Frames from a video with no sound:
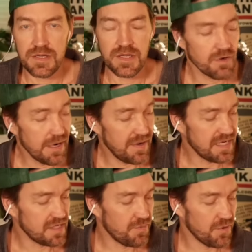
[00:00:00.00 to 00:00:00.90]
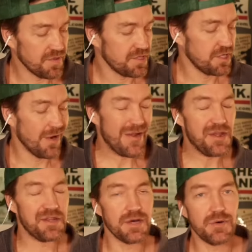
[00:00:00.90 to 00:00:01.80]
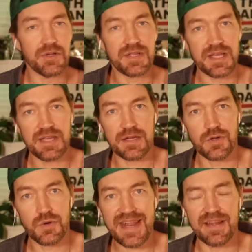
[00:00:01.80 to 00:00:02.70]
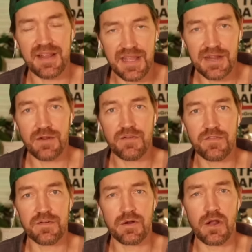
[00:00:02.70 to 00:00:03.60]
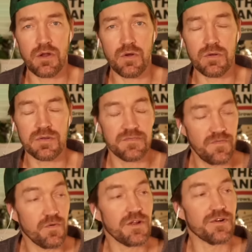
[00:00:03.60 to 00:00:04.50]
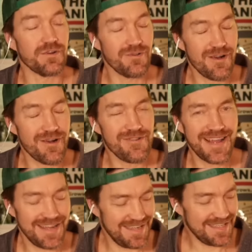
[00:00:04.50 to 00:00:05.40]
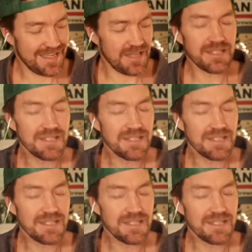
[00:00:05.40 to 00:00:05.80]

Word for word: Another great way to support the show and know you're getting great gear for your go for your crow at a discount.